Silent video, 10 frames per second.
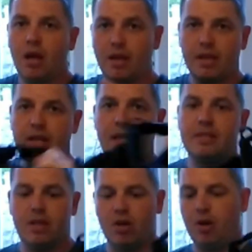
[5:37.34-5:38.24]
and
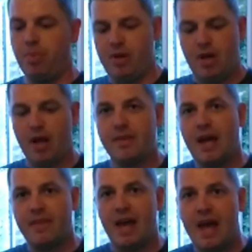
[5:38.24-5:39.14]
connect it up, and
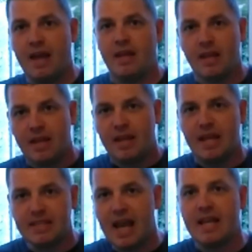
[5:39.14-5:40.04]
that there
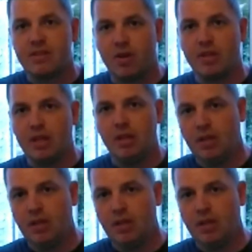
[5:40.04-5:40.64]
is airtight.